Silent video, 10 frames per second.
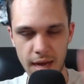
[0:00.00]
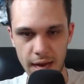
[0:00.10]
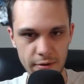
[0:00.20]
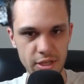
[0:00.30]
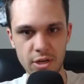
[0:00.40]

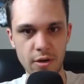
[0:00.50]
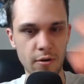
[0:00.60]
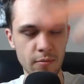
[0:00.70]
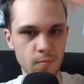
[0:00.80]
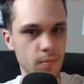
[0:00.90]
Kairi
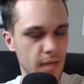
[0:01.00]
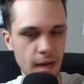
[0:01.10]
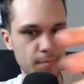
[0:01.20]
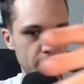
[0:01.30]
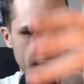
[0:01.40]
Shion,
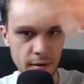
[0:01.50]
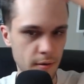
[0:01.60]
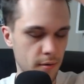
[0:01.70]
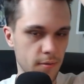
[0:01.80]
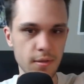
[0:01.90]
Copy
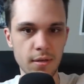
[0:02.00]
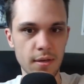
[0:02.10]
Metal,